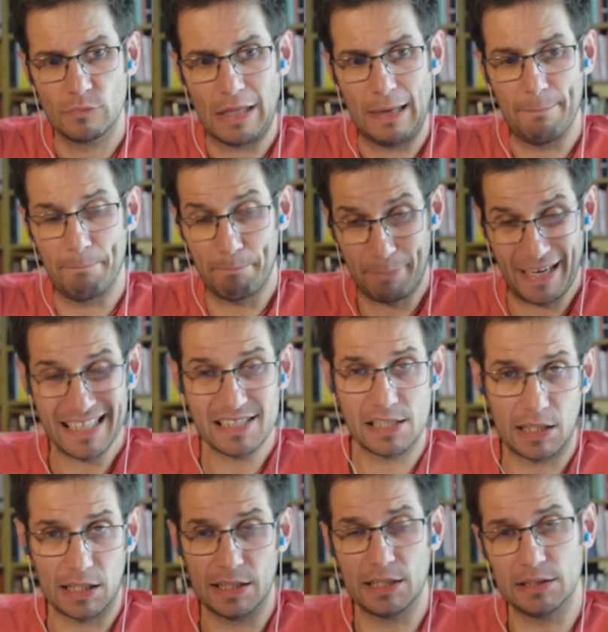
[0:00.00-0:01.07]

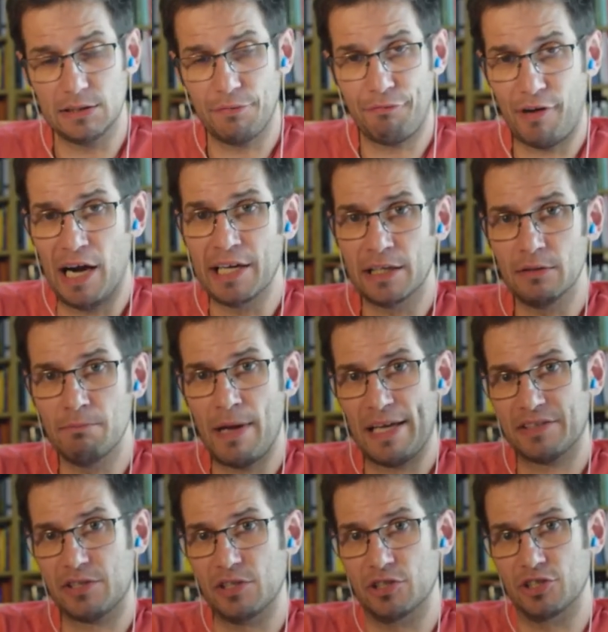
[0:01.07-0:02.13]
basically the final
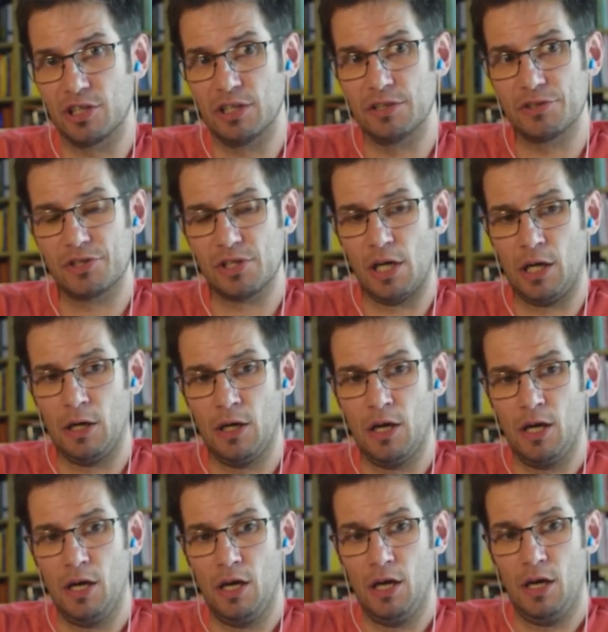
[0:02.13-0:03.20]
message is
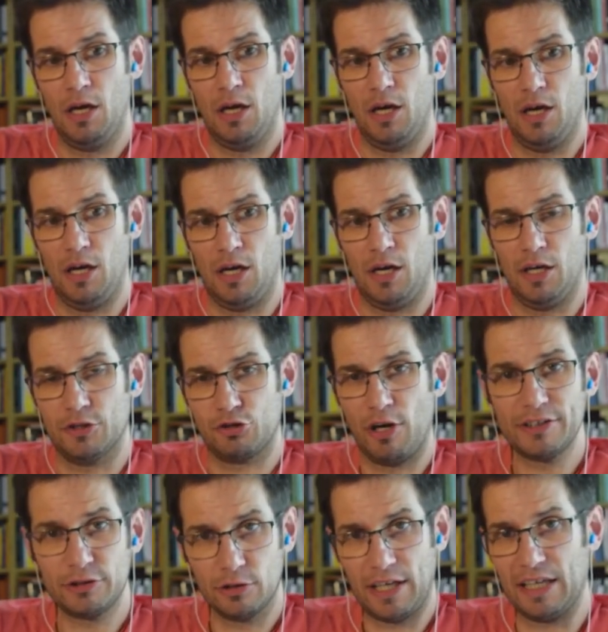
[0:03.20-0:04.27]
try
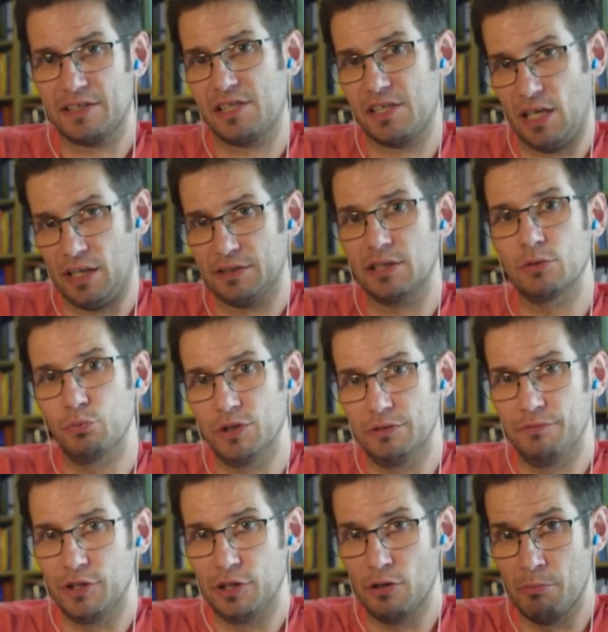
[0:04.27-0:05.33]
to get started with
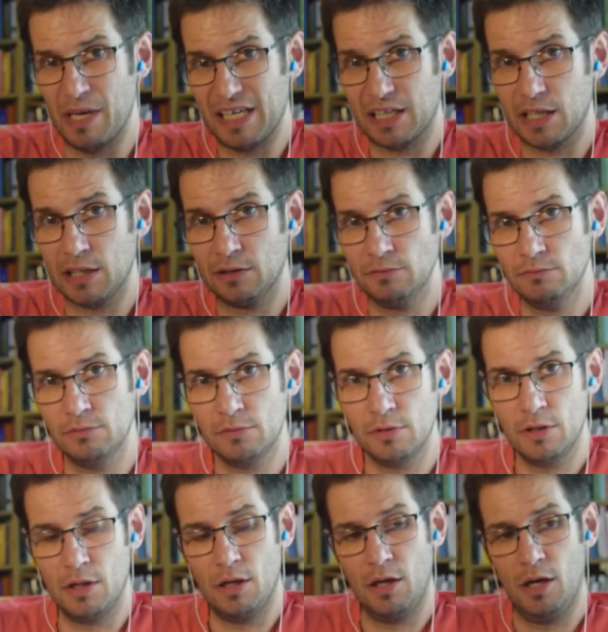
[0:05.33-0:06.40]
video making.
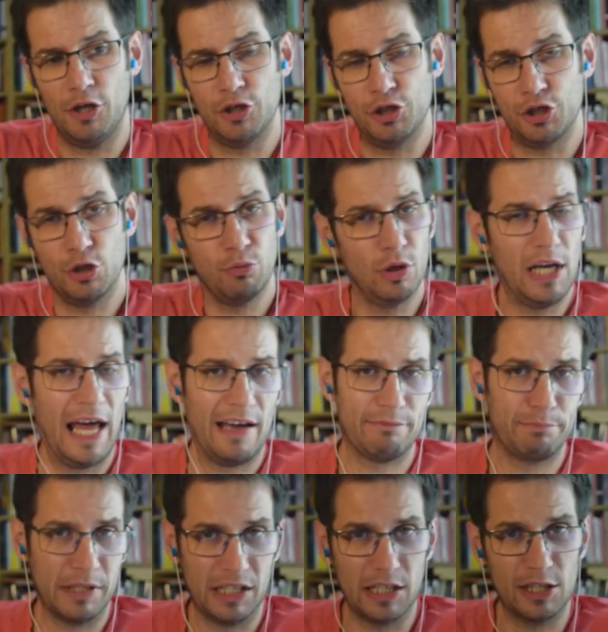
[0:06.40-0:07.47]
You will have
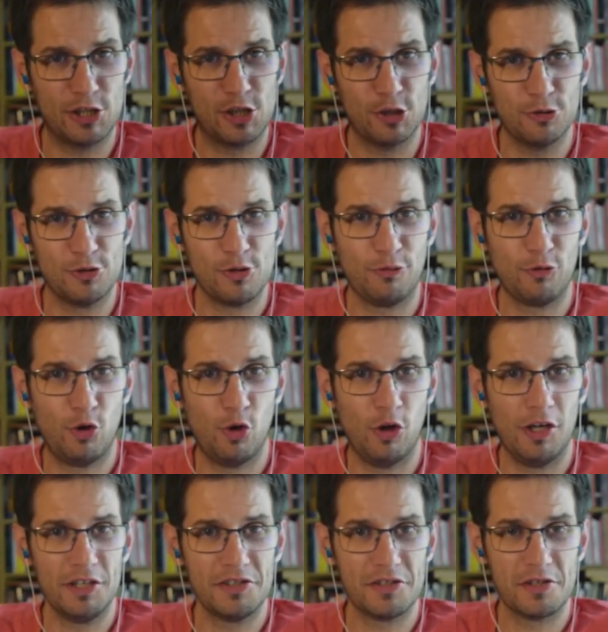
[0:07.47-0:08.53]
big issues, of
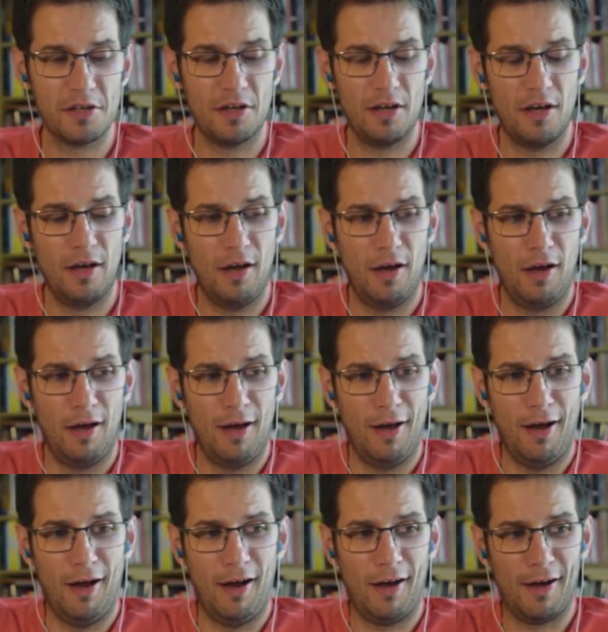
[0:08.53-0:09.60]
course.
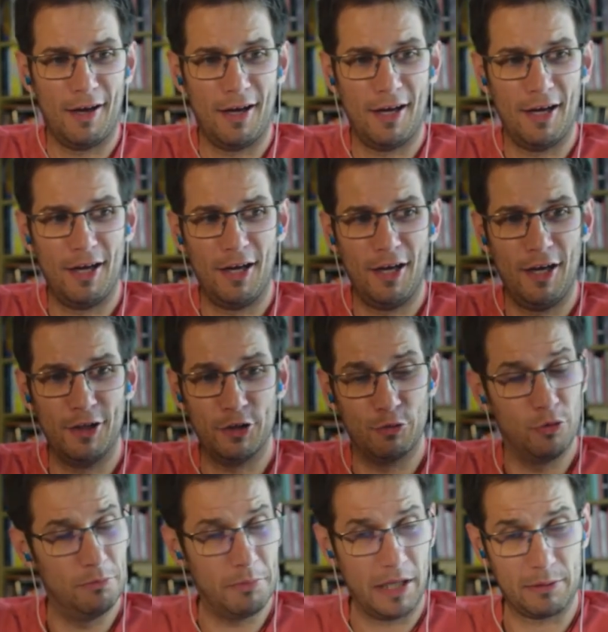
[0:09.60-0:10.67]
You
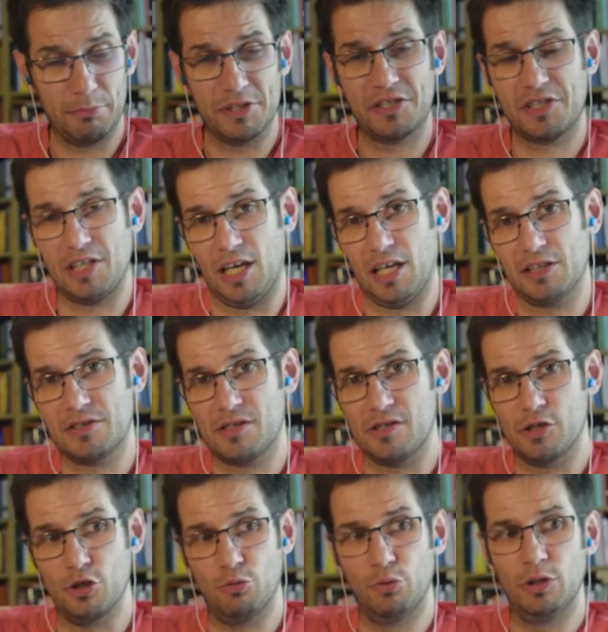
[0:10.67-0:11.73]
will make mistakes.
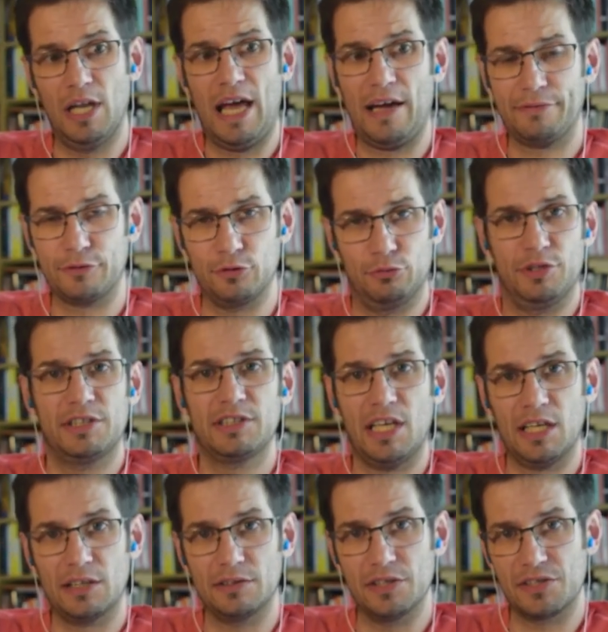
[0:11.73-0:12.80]
You will have to
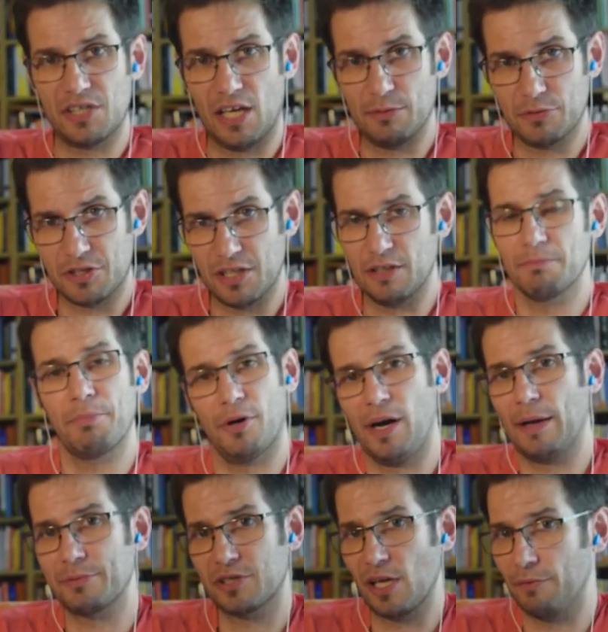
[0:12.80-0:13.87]
retake the same scene
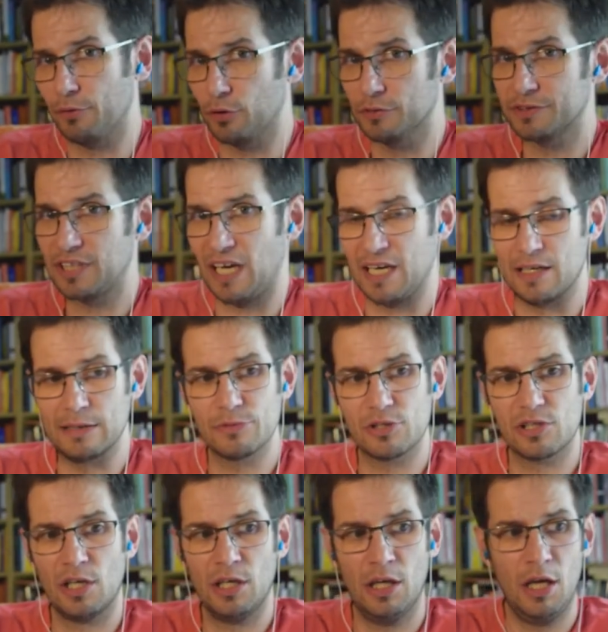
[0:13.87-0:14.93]
perhaps several times.
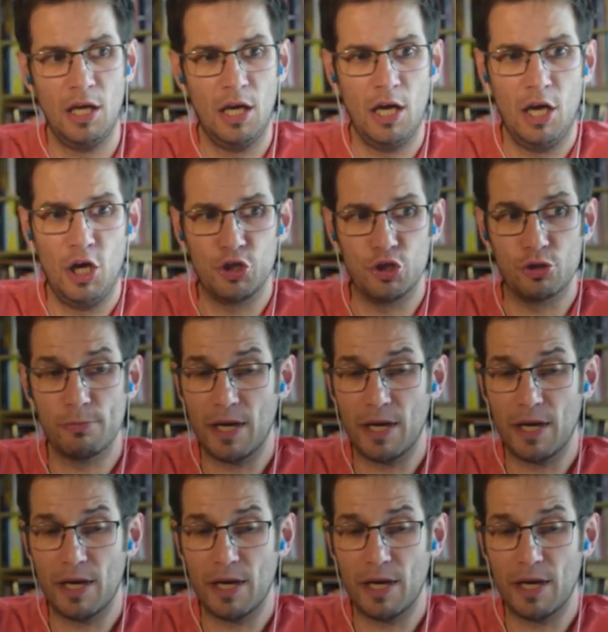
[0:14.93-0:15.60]
You may